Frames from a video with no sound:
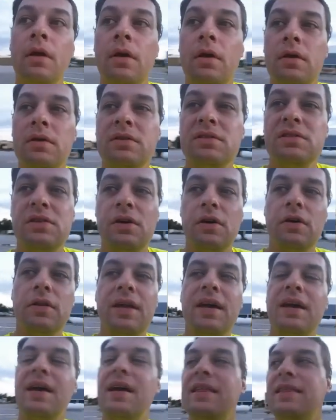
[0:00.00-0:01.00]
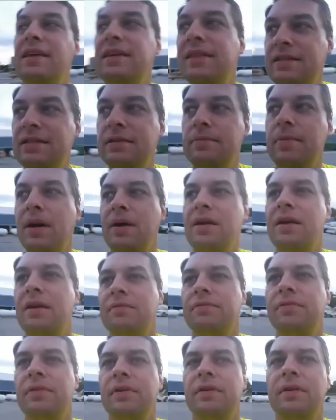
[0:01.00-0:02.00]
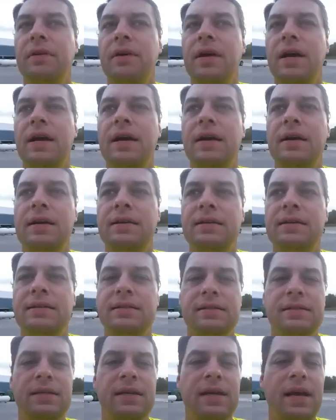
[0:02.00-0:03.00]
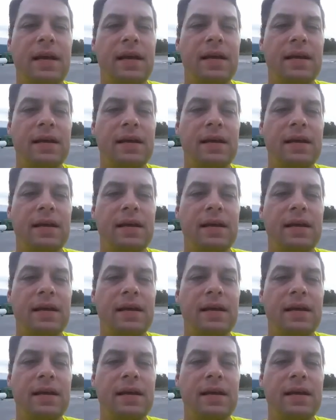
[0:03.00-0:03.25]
so that, I think that's about it for today.